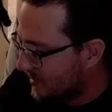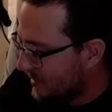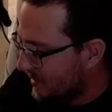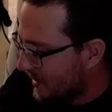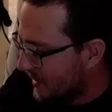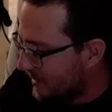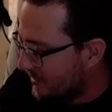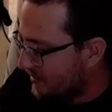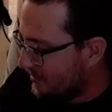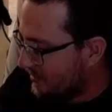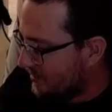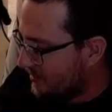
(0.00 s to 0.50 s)
I
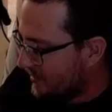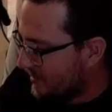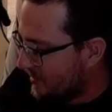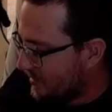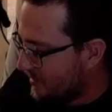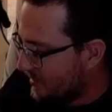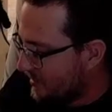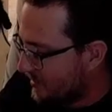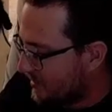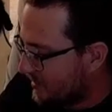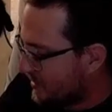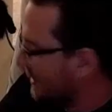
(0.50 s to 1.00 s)
knew it
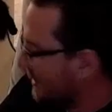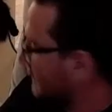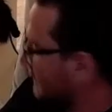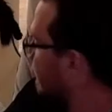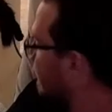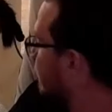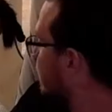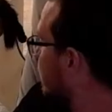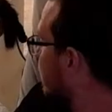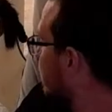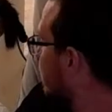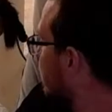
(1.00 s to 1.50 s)
was San
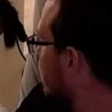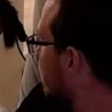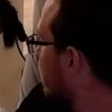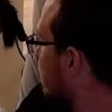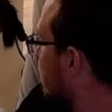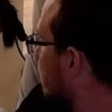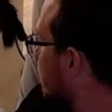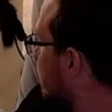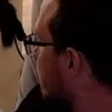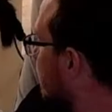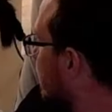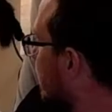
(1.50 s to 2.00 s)
Francisco
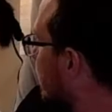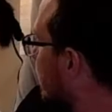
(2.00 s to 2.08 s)
because